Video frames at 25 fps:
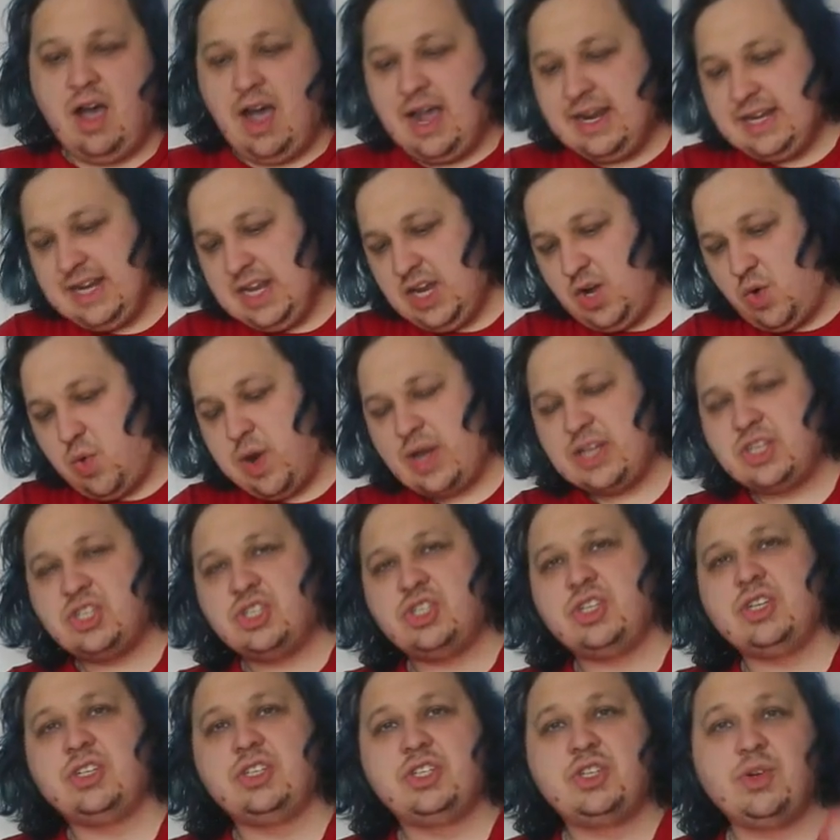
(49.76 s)
I did
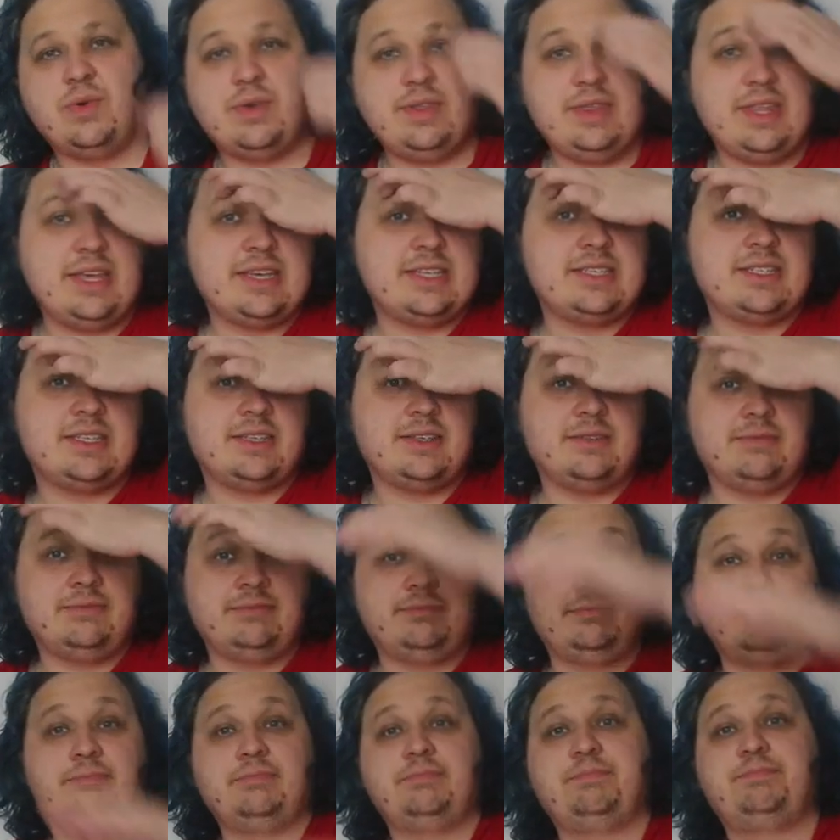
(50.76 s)
question doing this
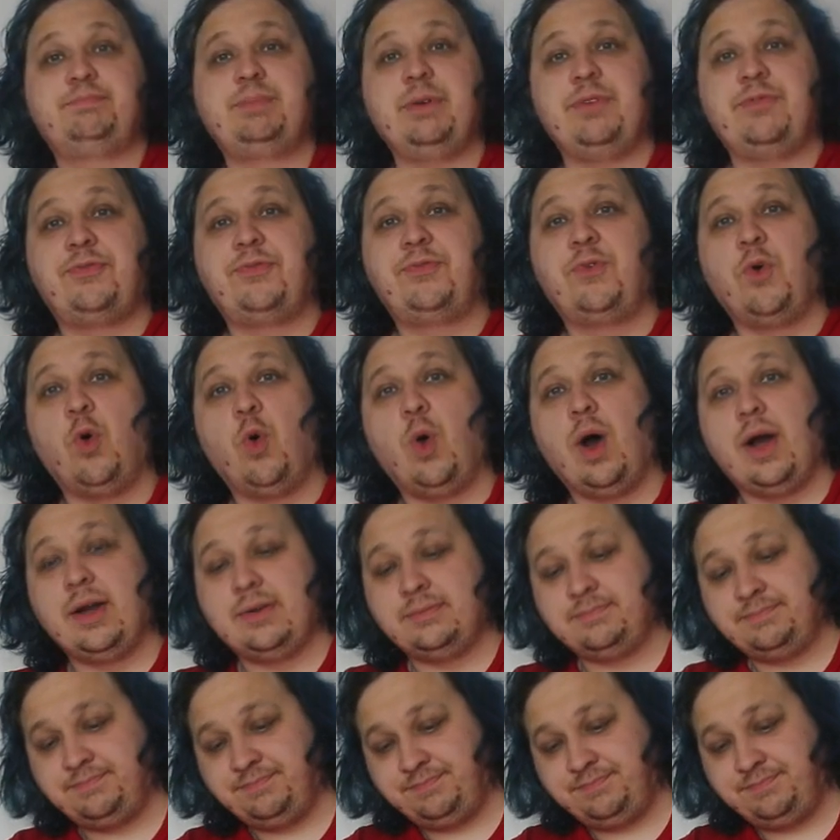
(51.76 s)
before